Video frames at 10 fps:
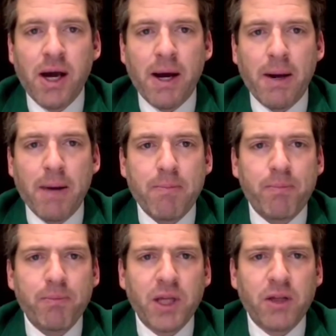
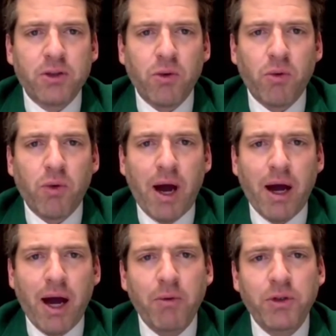So
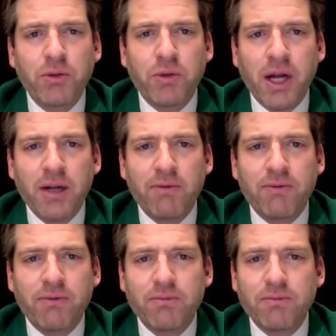how would you kind
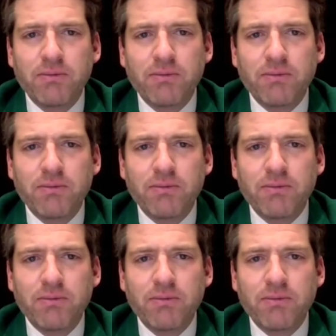of